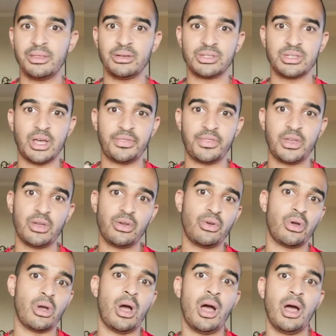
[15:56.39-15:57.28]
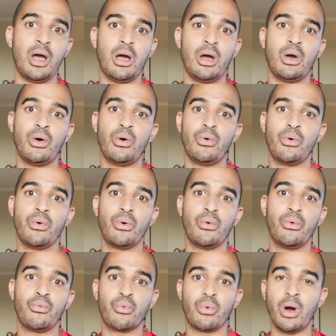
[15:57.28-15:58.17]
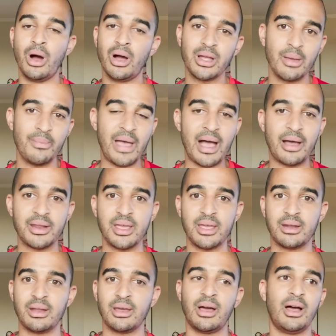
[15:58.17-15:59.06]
There's nothing uh, wrong about it.